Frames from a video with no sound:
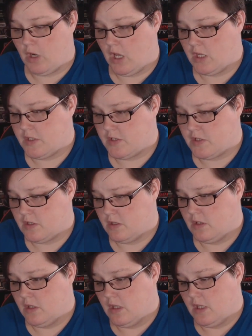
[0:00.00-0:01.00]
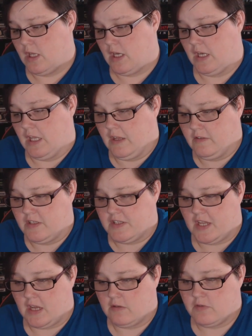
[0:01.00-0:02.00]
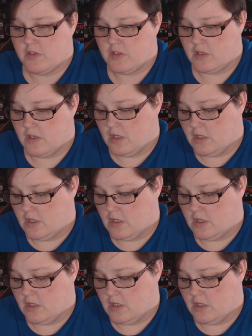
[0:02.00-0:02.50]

glass in here in this house.